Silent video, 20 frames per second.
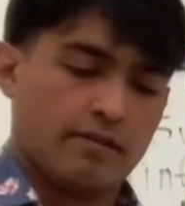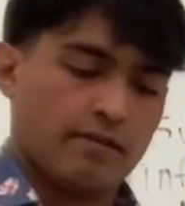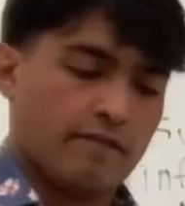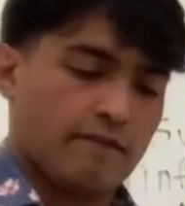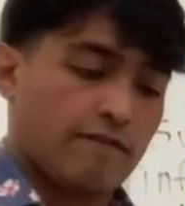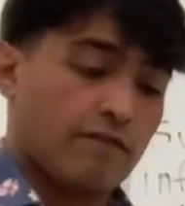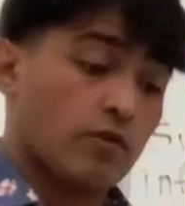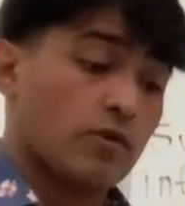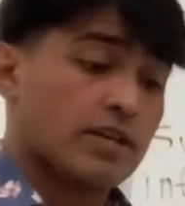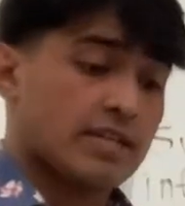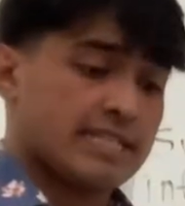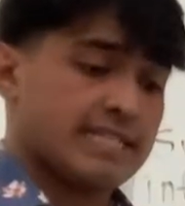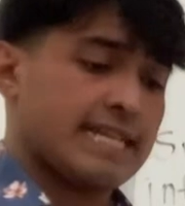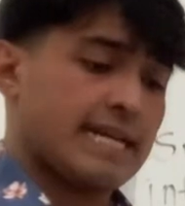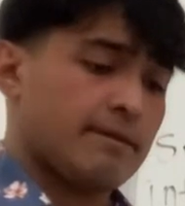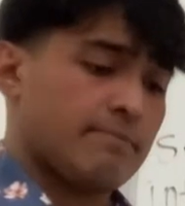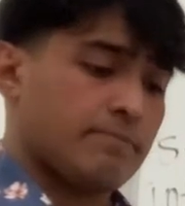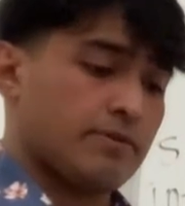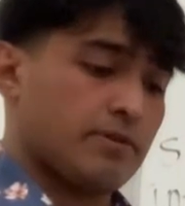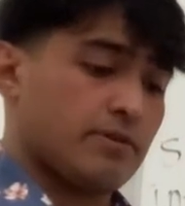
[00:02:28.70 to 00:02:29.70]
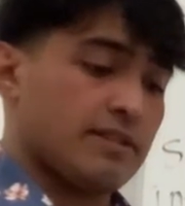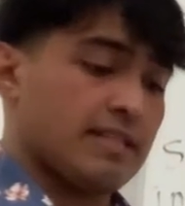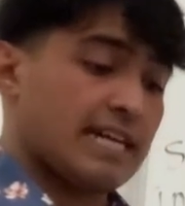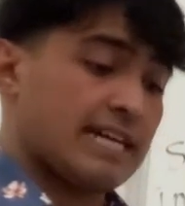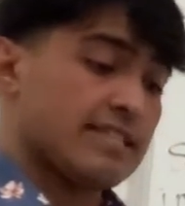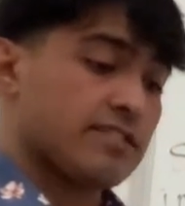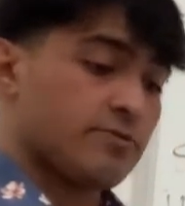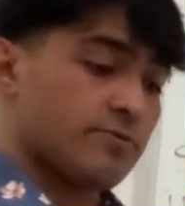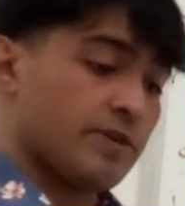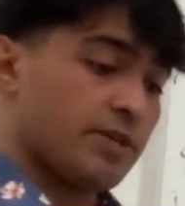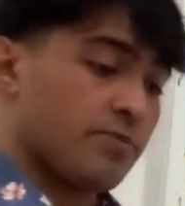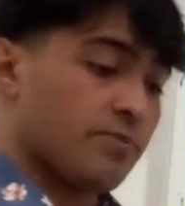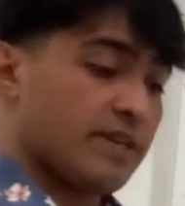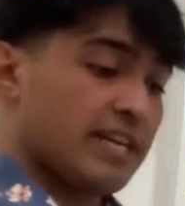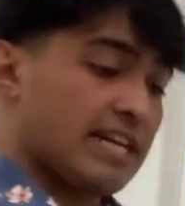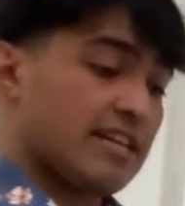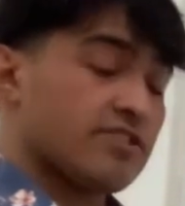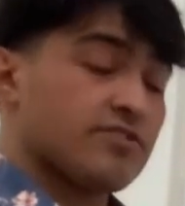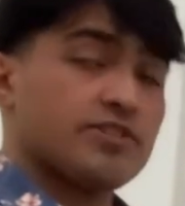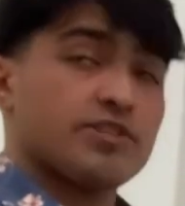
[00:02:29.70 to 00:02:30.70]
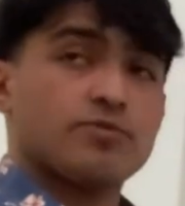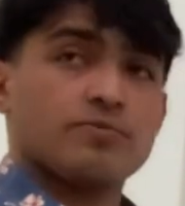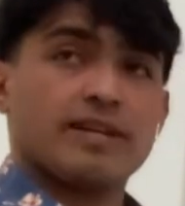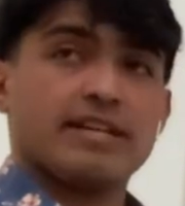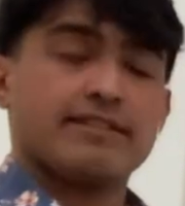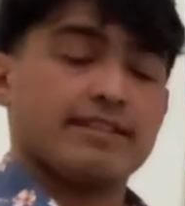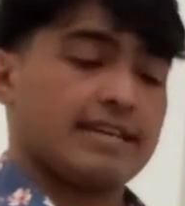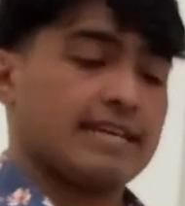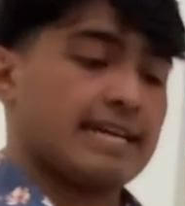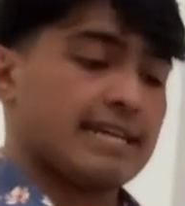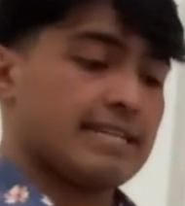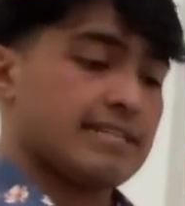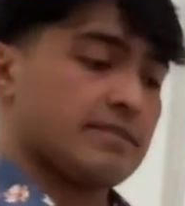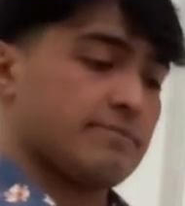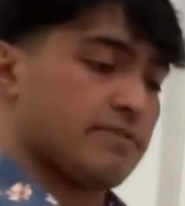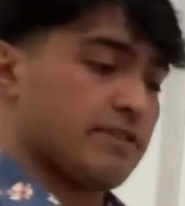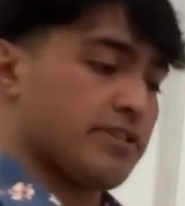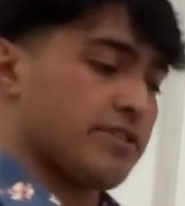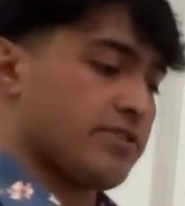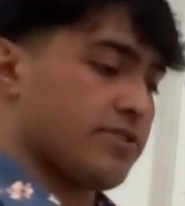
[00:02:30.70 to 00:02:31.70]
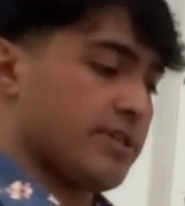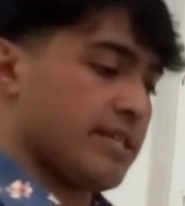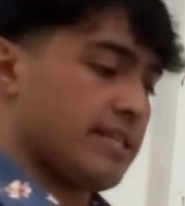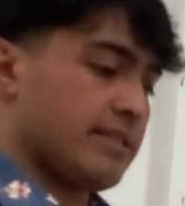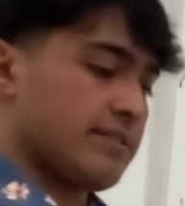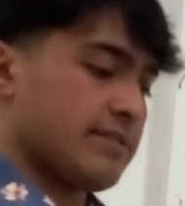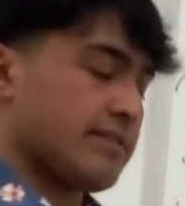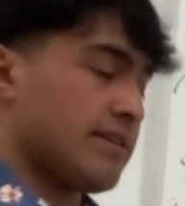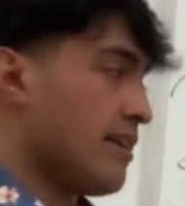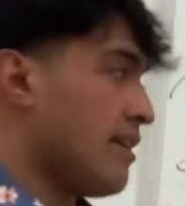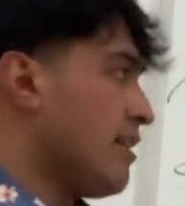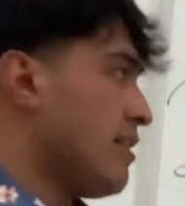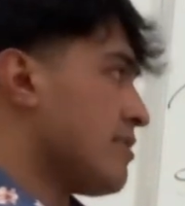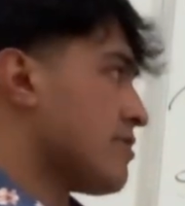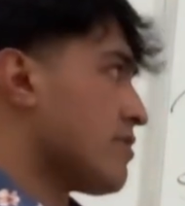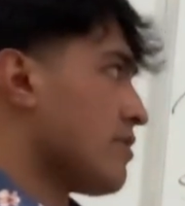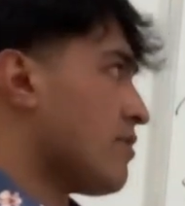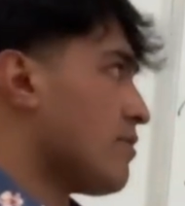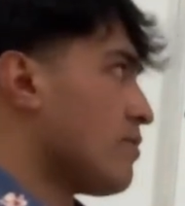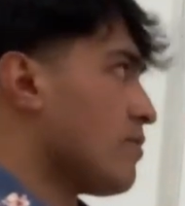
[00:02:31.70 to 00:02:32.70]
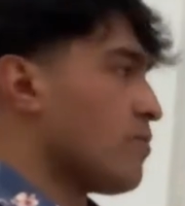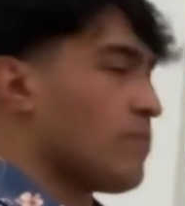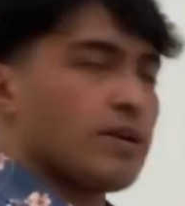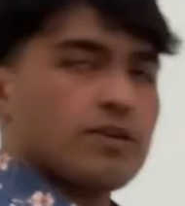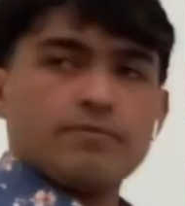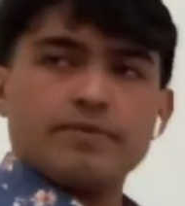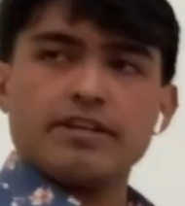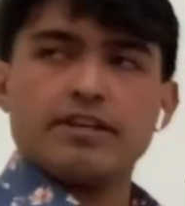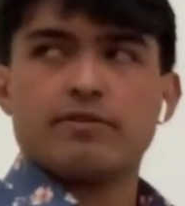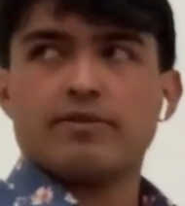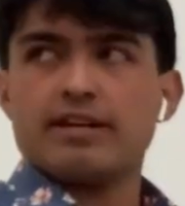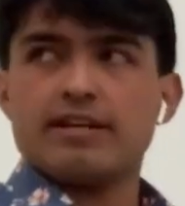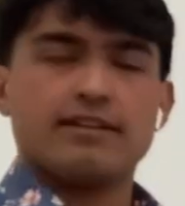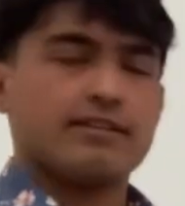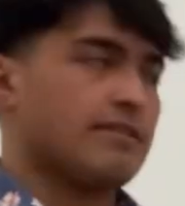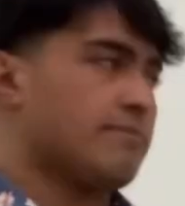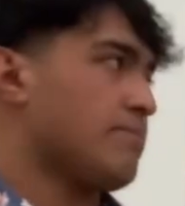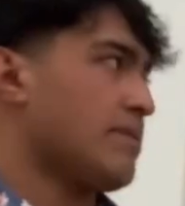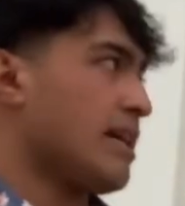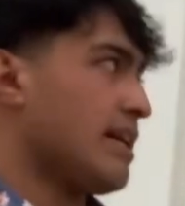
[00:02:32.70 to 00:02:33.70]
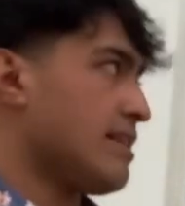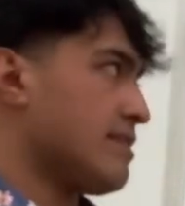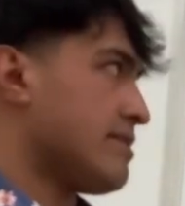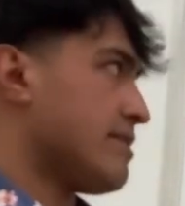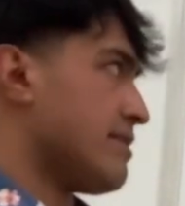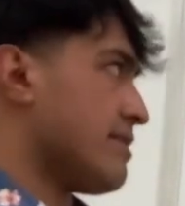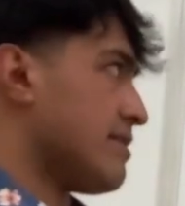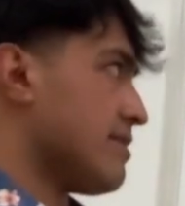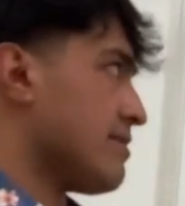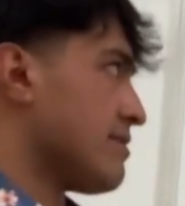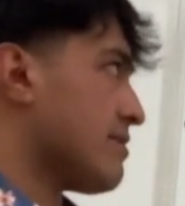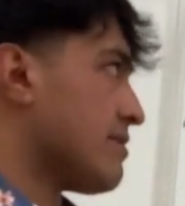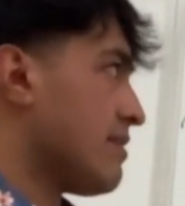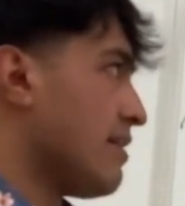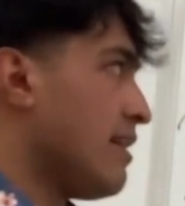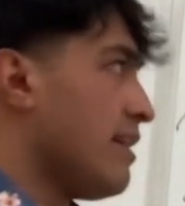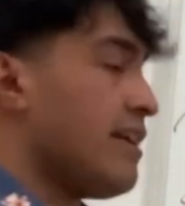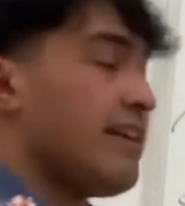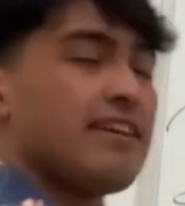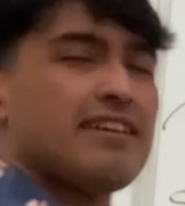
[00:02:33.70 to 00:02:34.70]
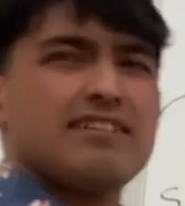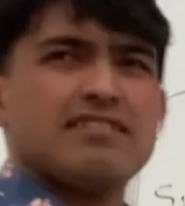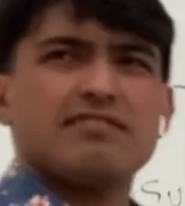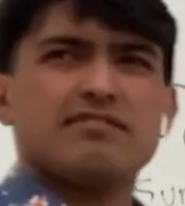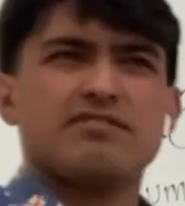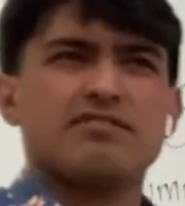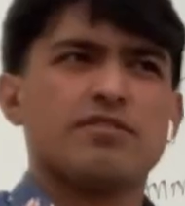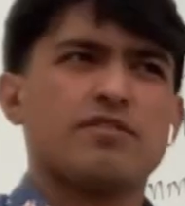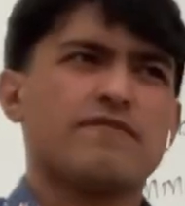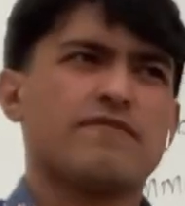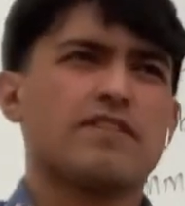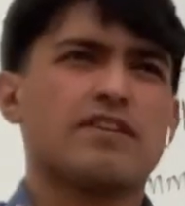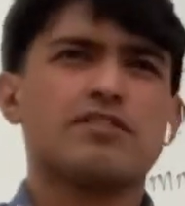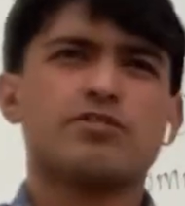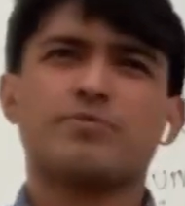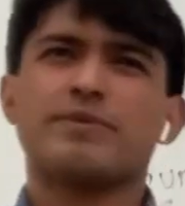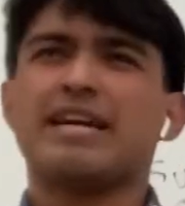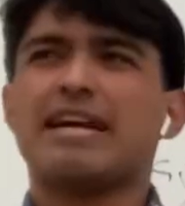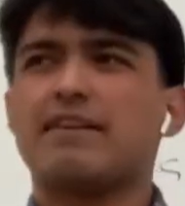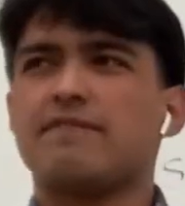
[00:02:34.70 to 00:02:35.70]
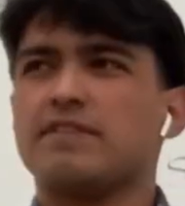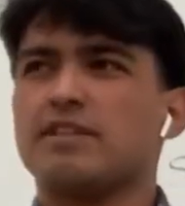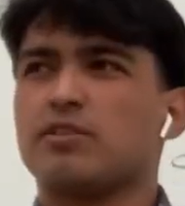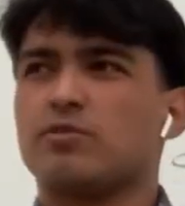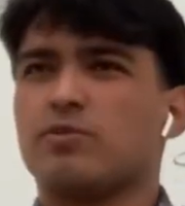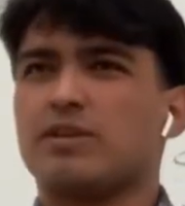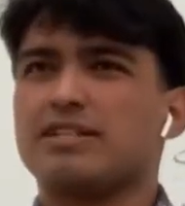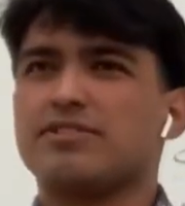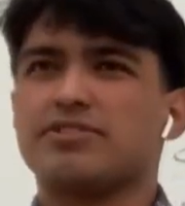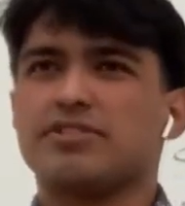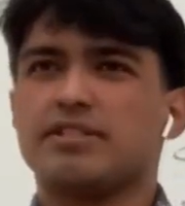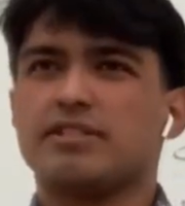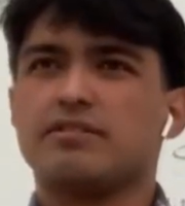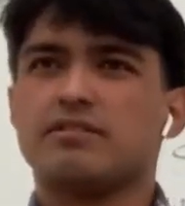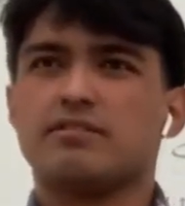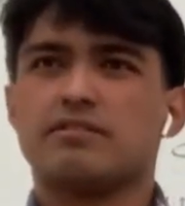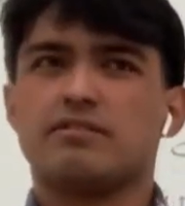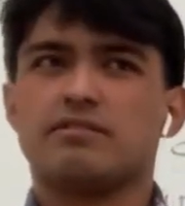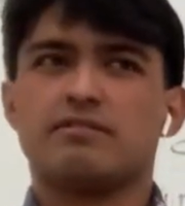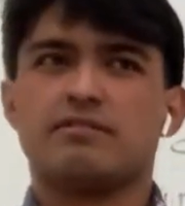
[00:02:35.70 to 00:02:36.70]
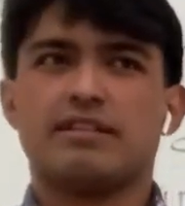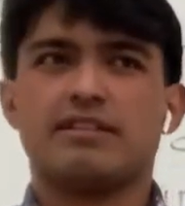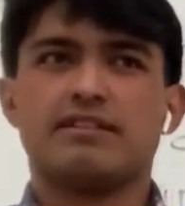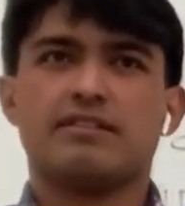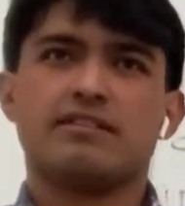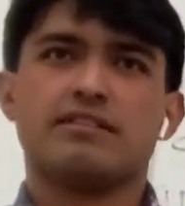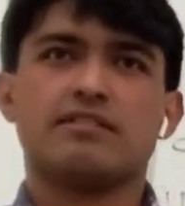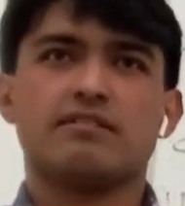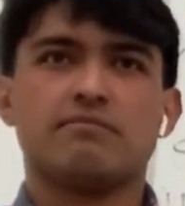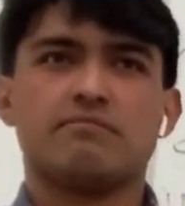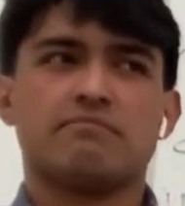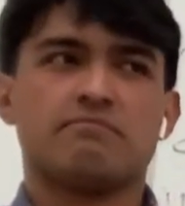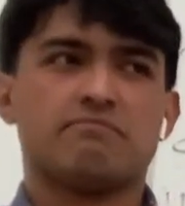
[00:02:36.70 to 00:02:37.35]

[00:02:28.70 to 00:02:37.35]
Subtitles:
For example, last week we actually read the Gettysburg Address. So why don't we go ahead and apply it to this? And so far, do we have any questions? Anything?